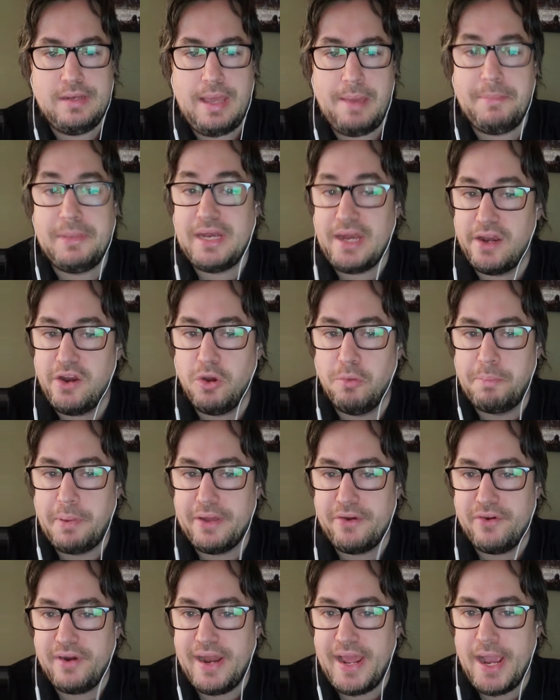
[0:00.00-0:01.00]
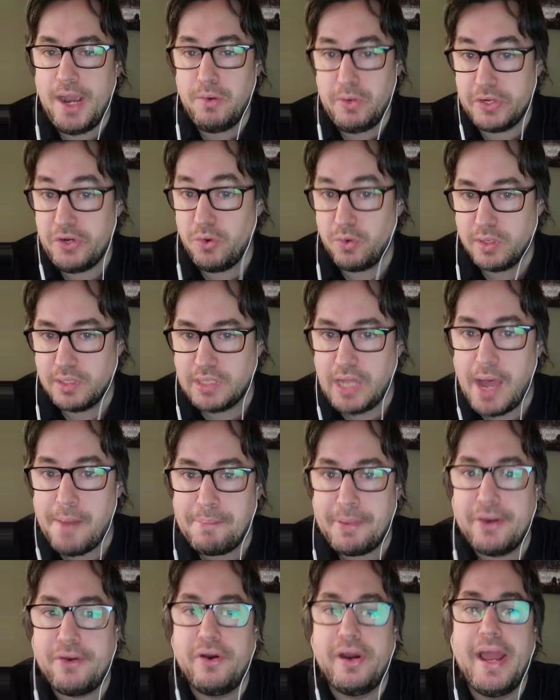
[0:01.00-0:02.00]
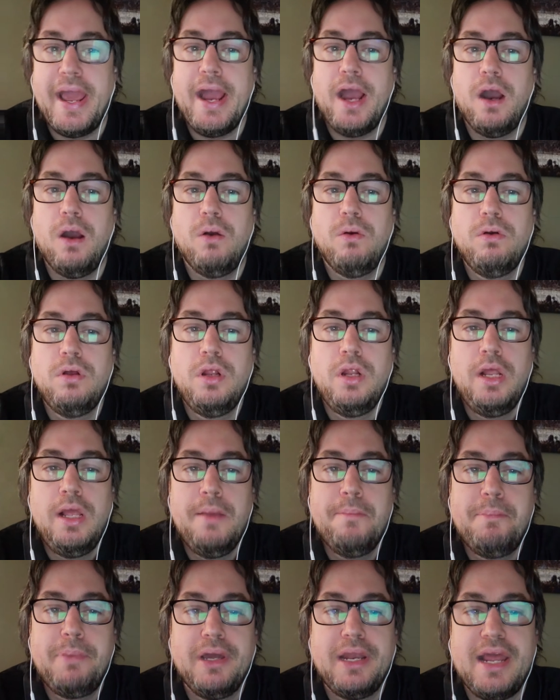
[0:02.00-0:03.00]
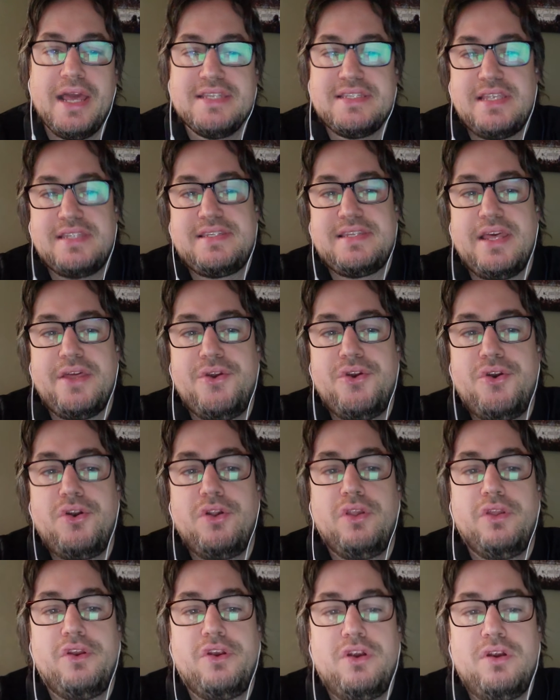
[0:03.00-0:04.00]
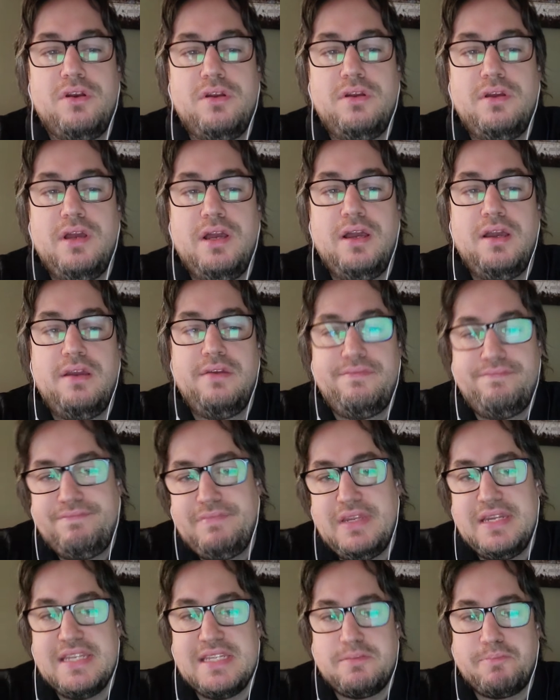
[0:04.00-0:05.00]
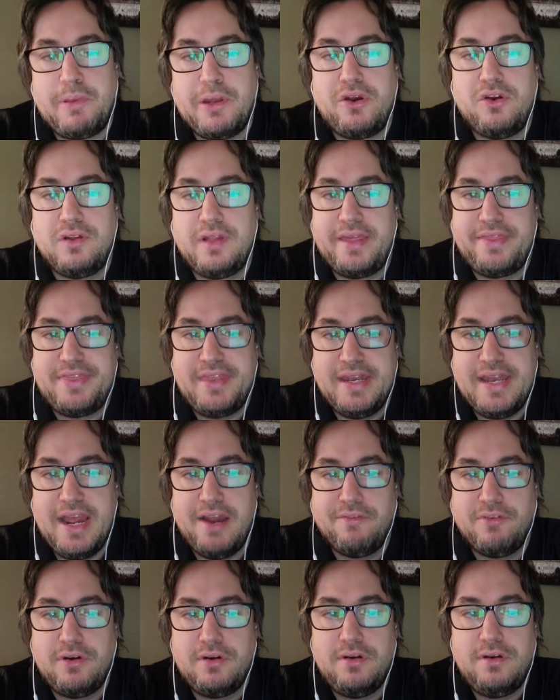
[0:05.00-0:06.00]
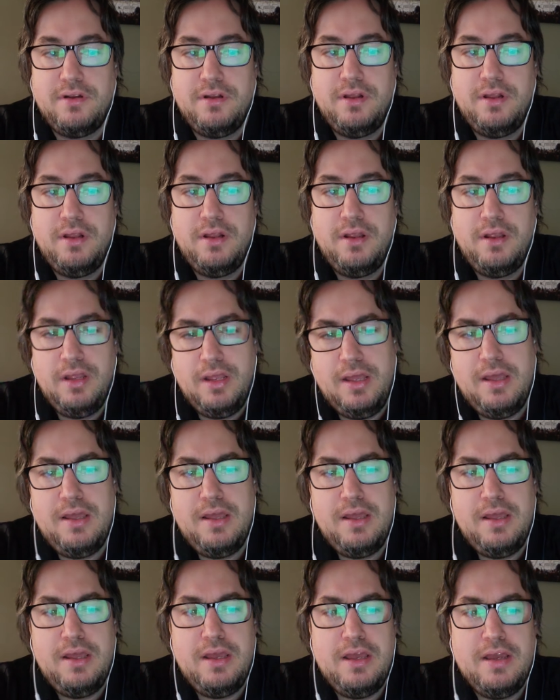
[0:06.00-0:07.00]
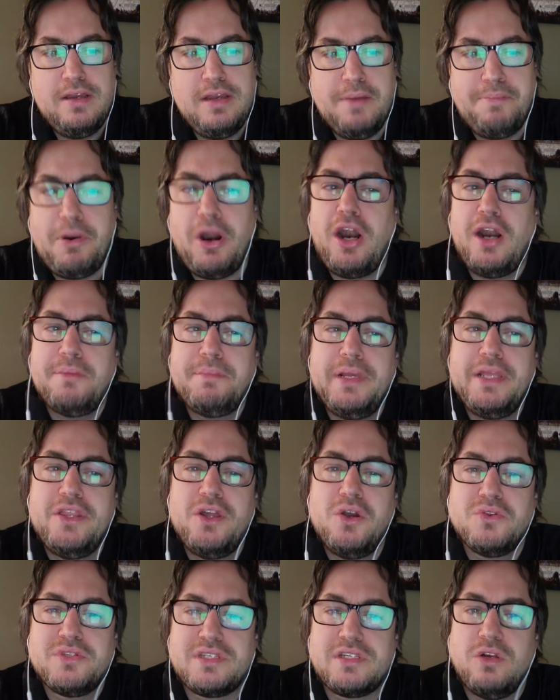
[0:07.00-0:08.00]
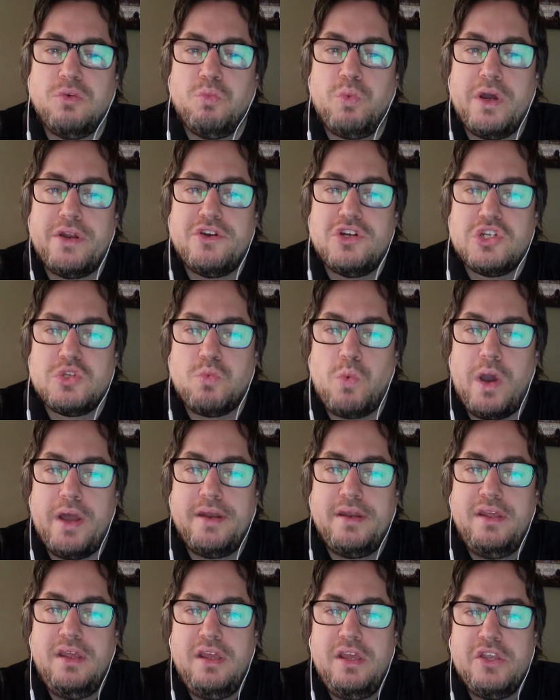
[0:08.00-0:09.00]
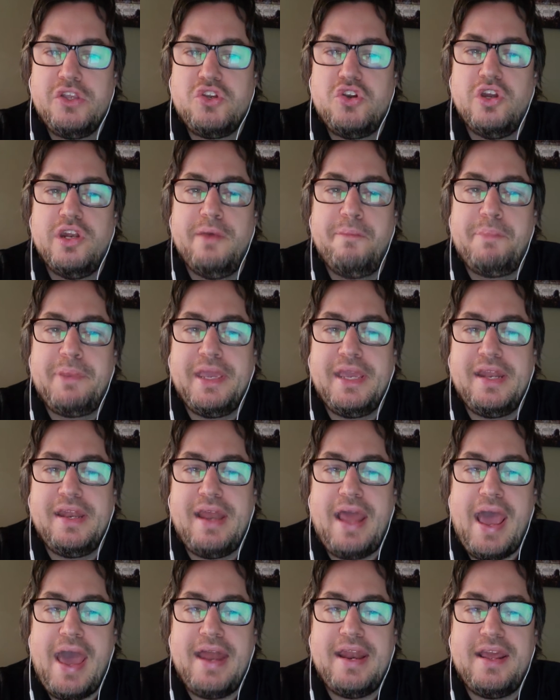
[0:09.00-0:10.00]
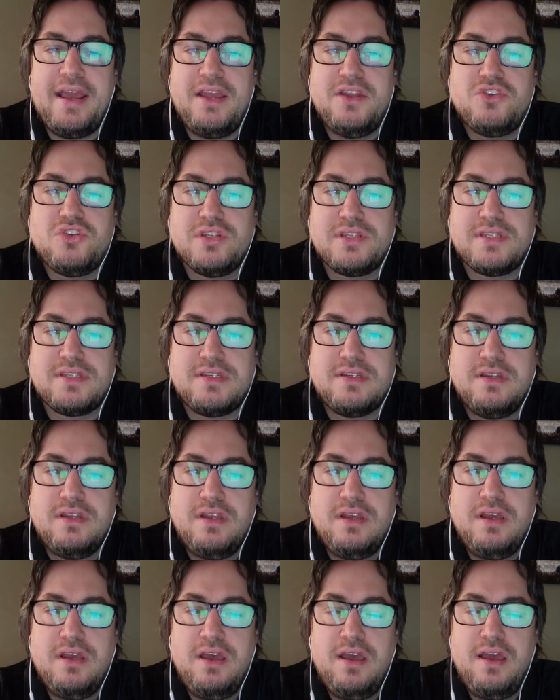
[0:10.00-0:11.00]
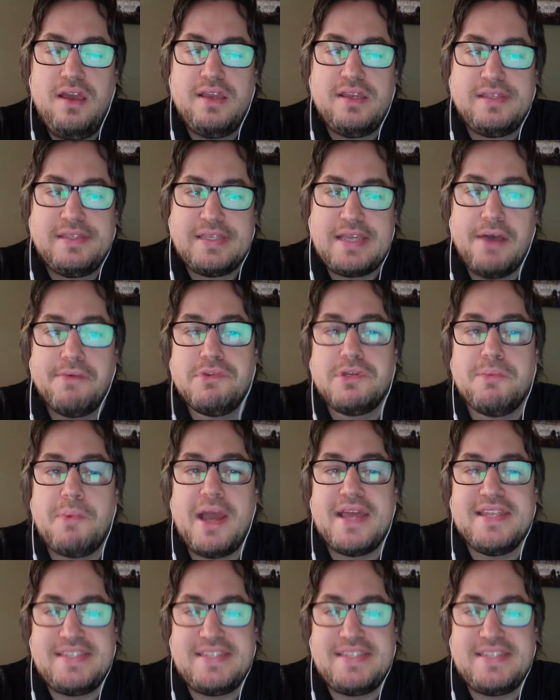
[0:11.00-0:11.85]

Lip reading: mean, I know better now. I know a lot better now. But as I said earlier, it is better late than never. A part of me, though, still wonders what could have been had I just come to my